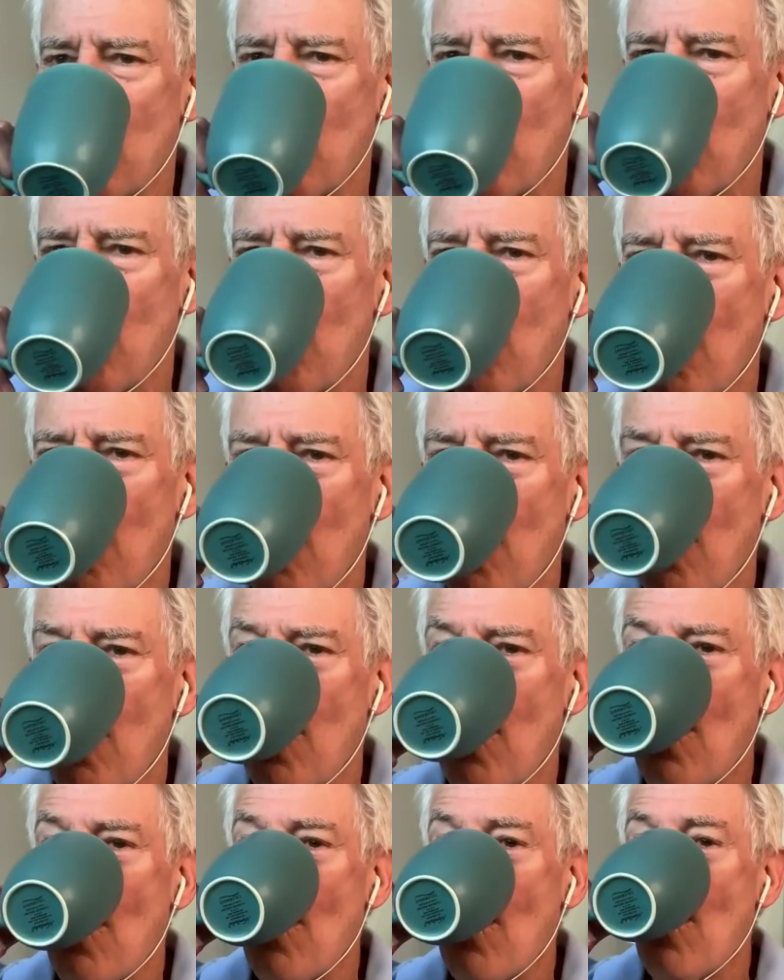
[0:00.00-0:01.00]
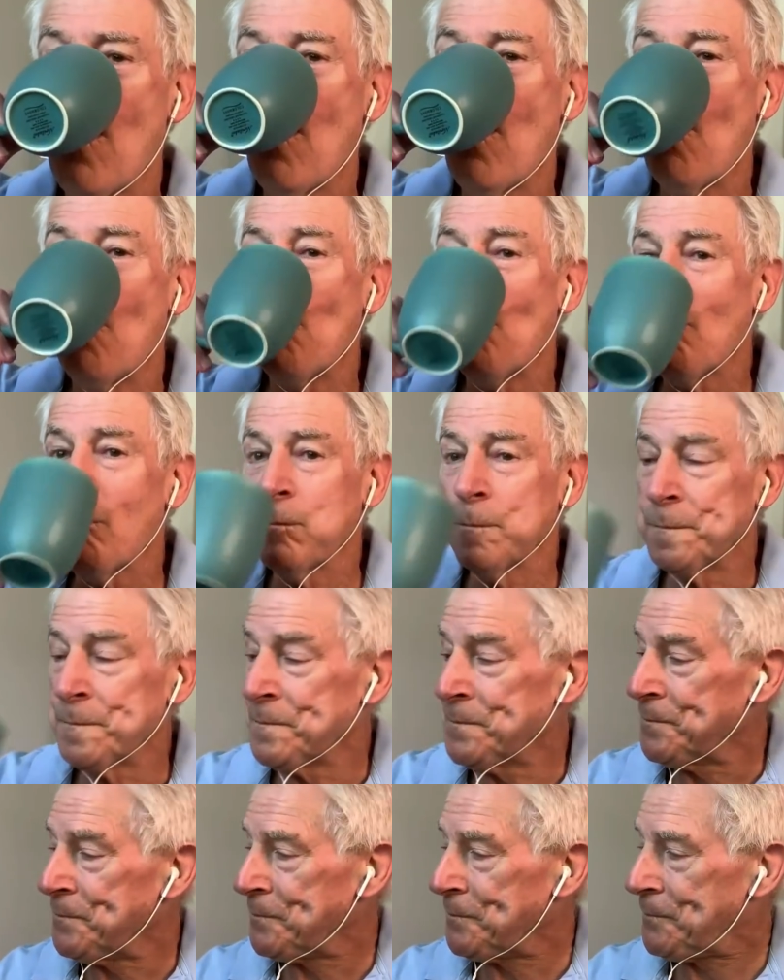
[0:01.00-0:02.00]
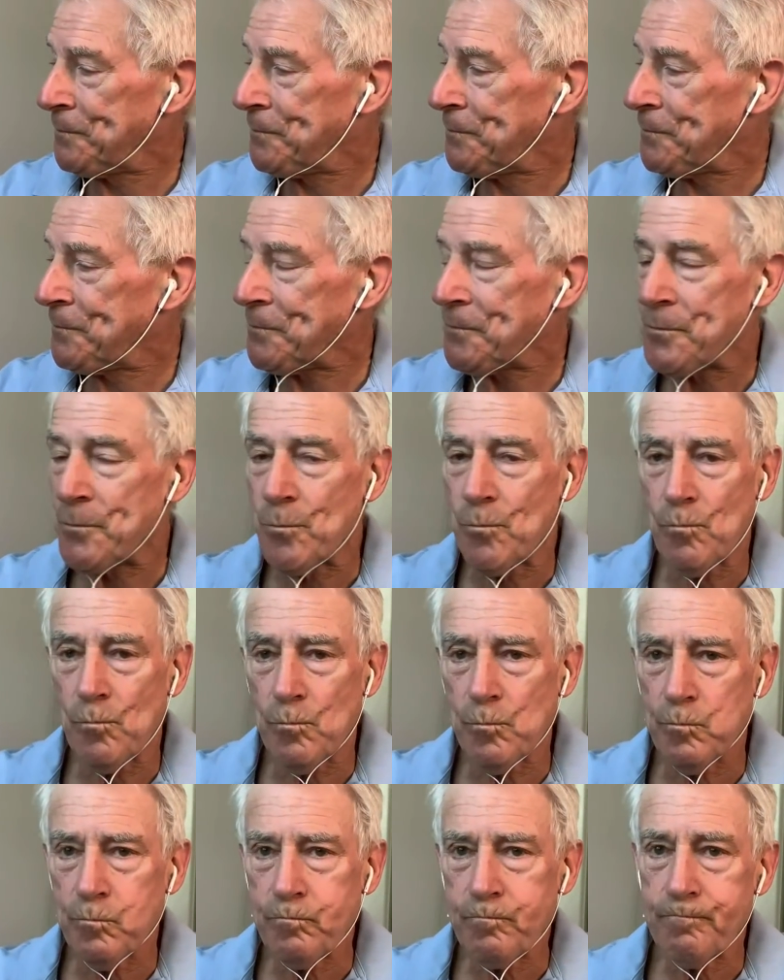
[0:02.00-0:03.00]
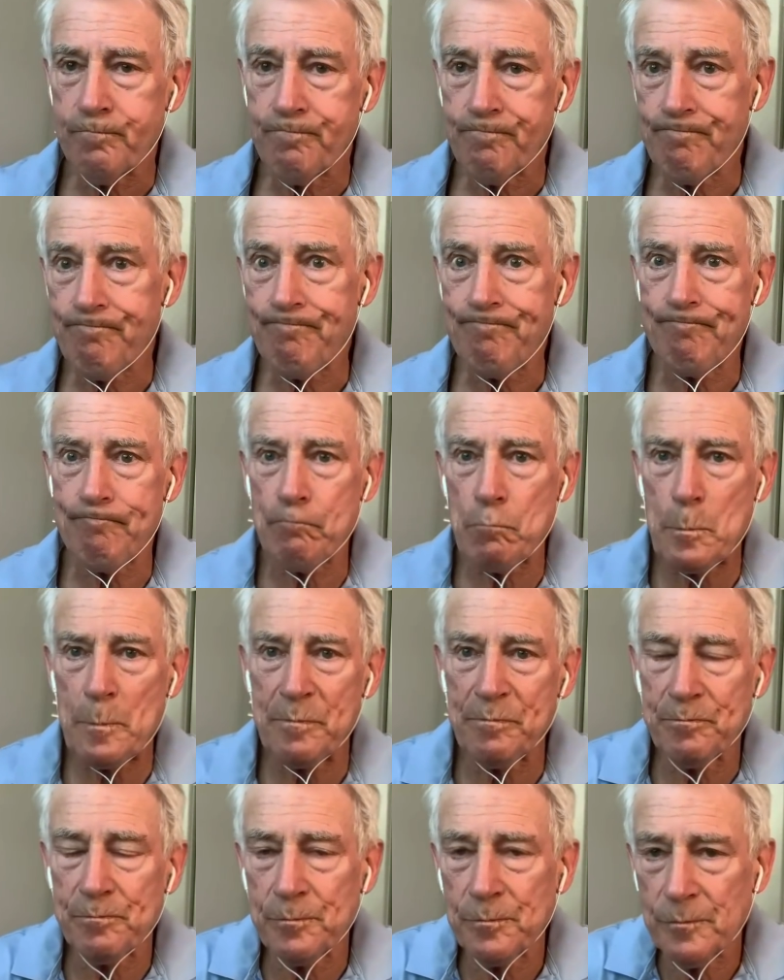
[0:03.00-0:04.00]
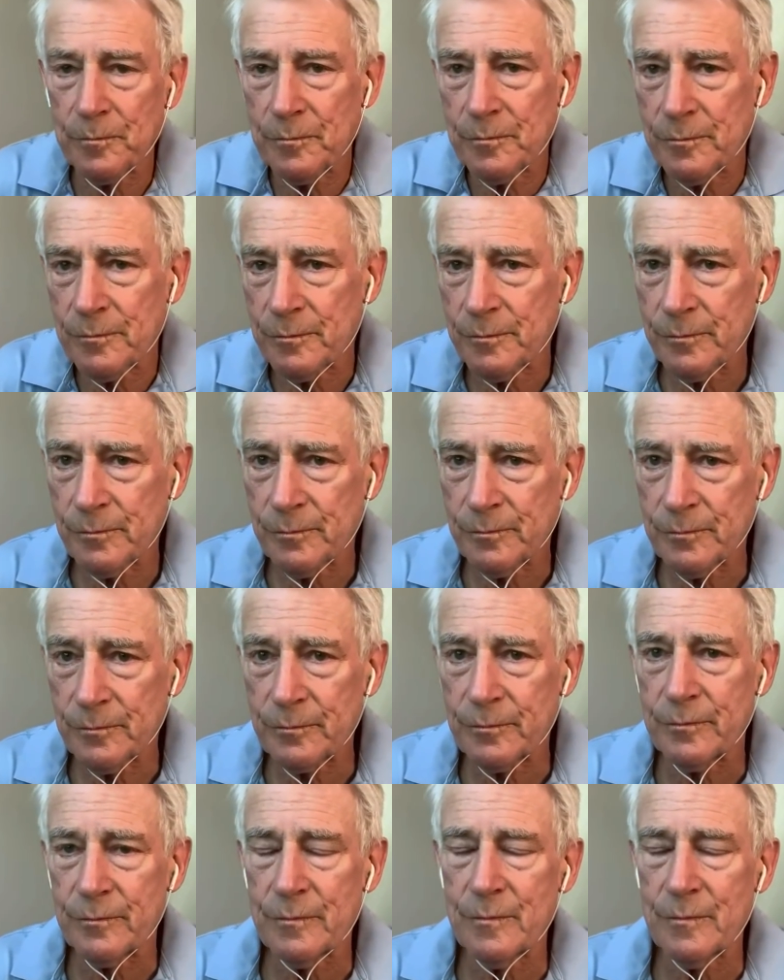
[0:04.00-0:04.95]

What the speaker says: (silent)